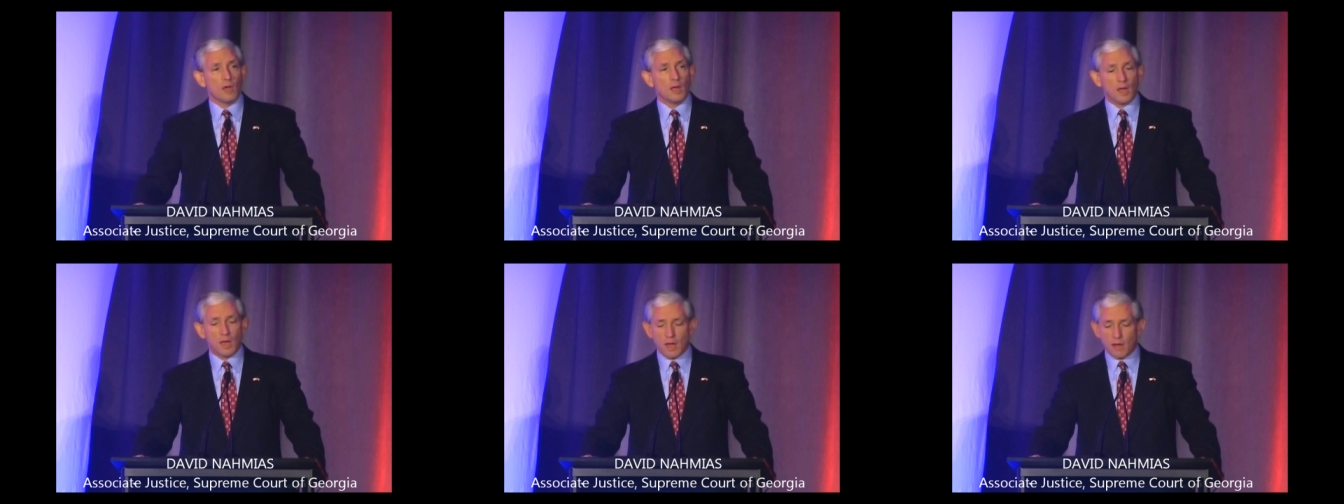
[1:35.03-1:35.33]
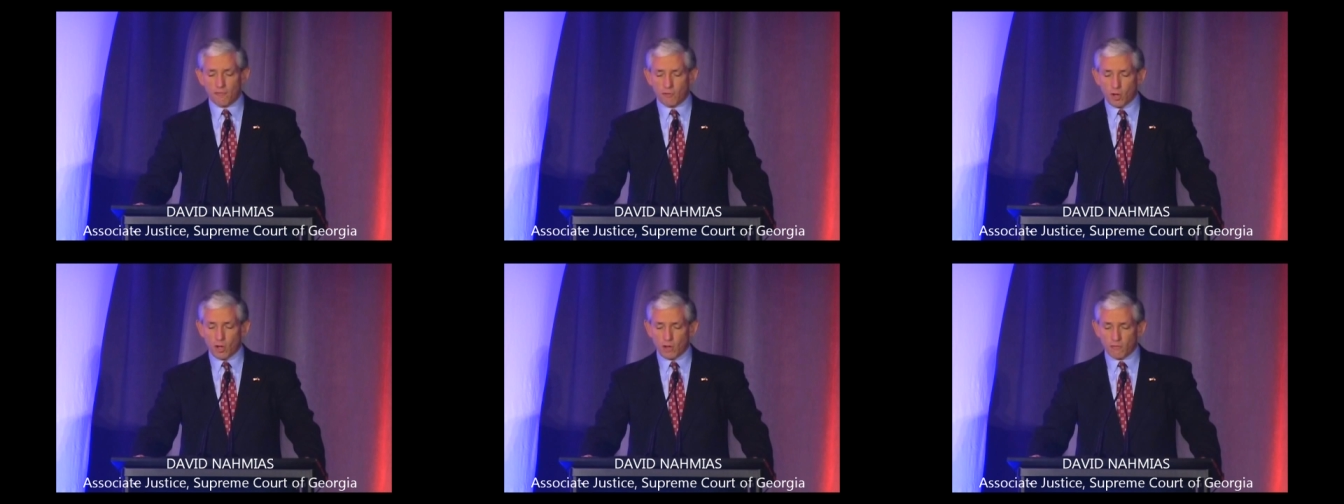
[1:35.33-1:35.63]
have
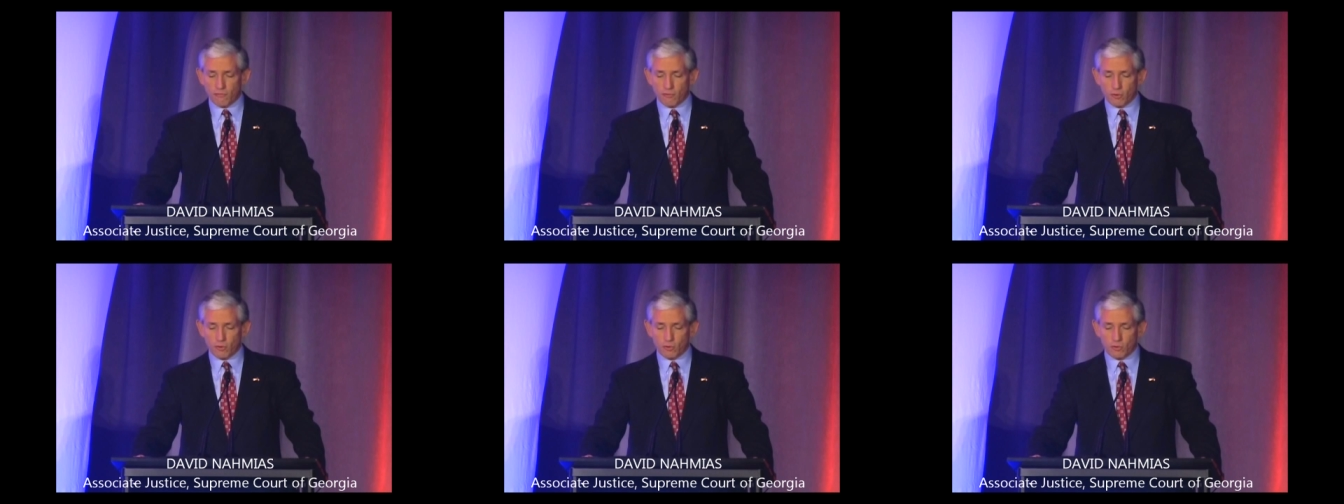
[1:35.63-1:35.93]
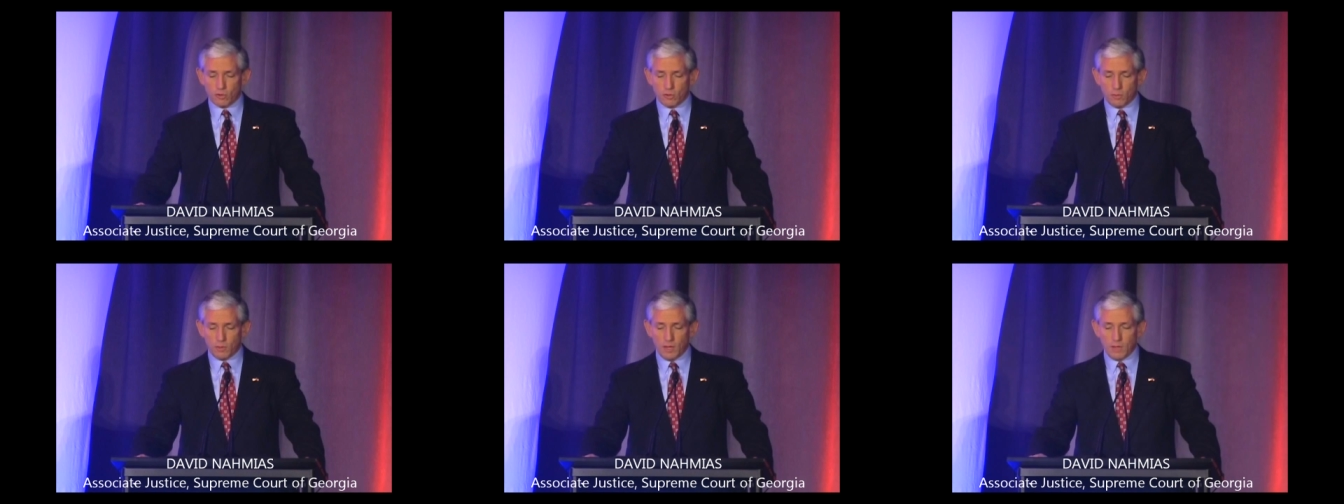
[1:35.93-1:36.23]
offered
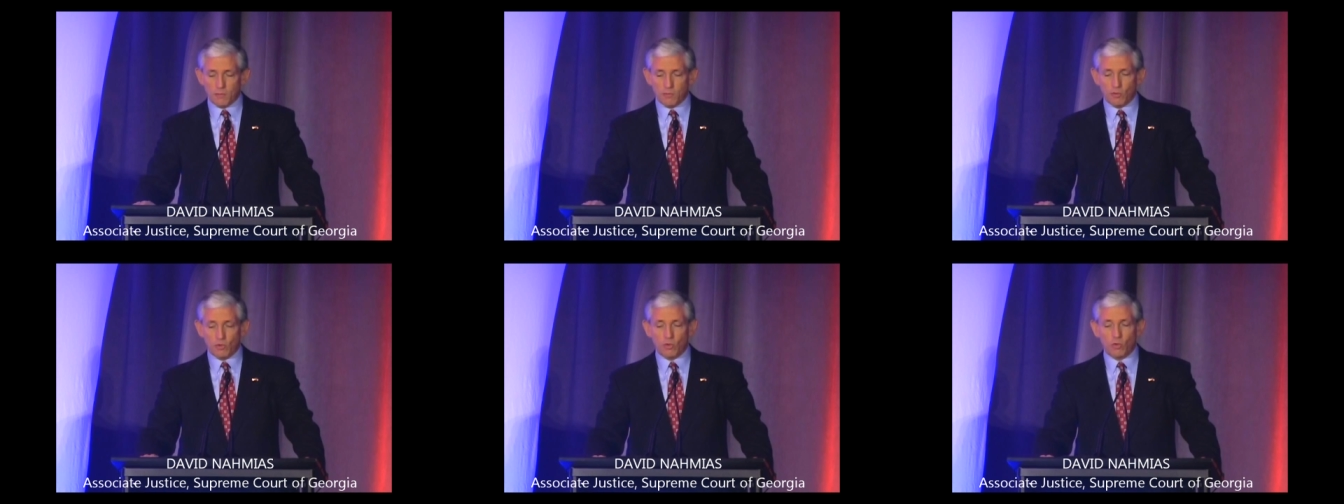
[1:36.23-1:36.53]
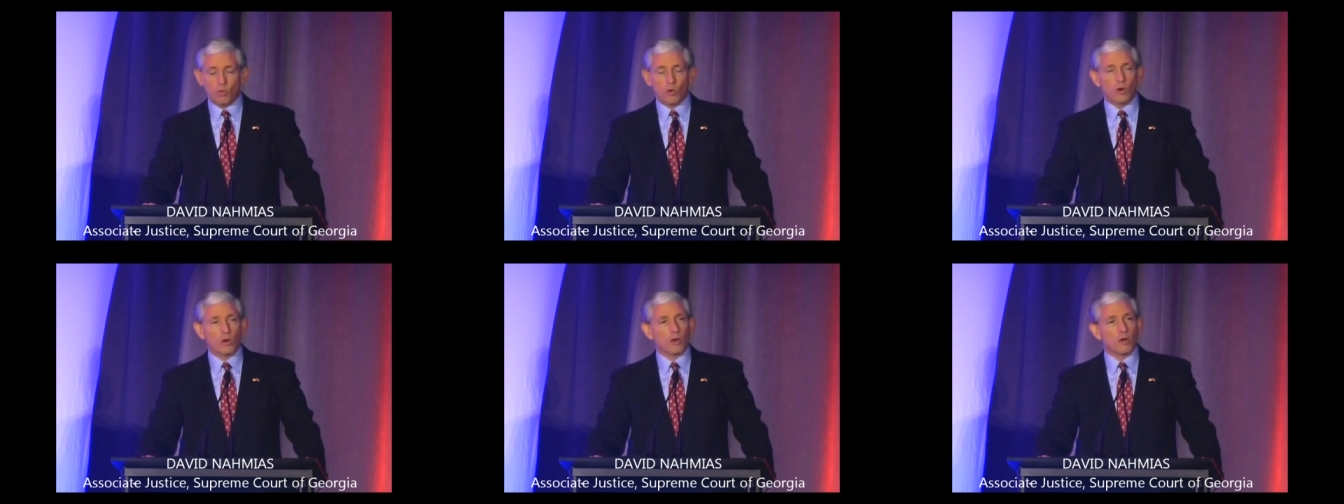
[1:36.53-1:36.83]
to people who
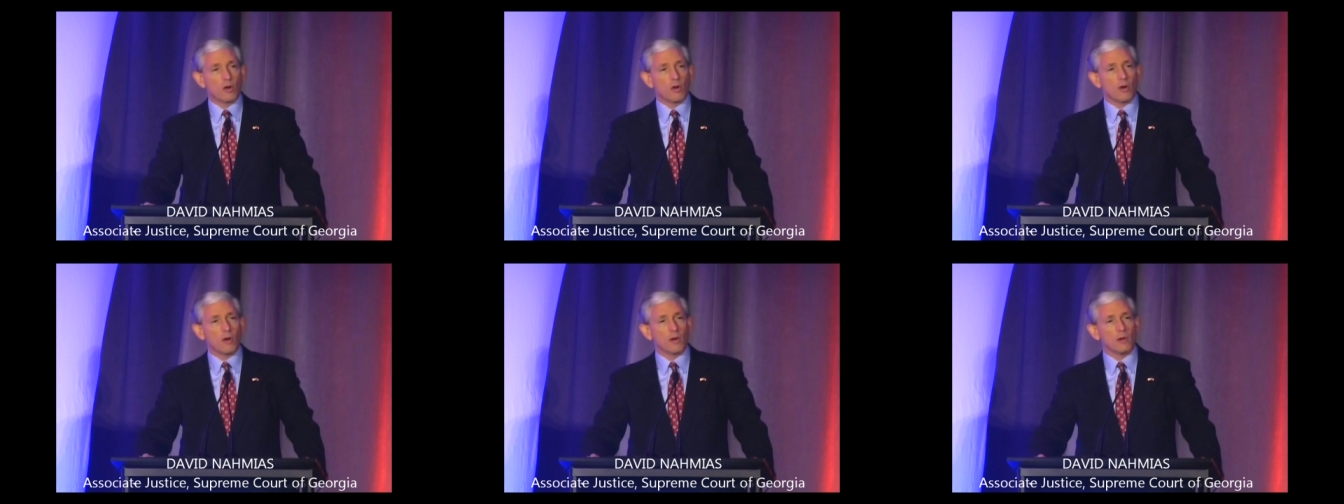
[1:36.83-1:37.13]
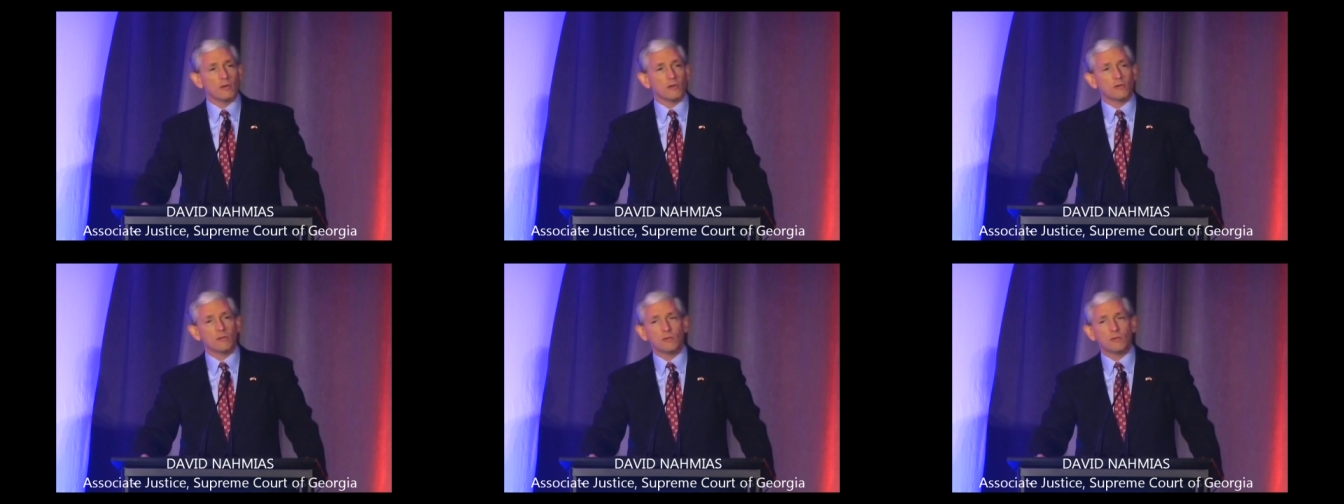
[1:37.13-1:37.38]
work hard,